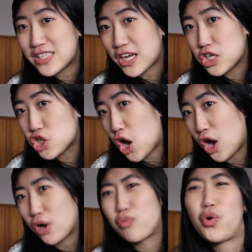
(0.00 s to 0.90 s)
it's like a
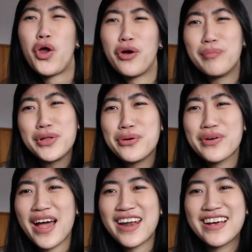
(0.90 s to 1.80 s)
dark royal
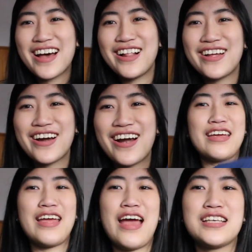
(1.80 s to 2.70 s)
blue kind of color.
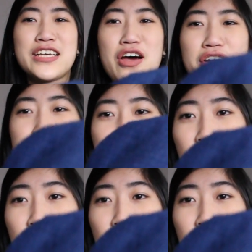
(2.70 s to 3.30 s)
It has like all this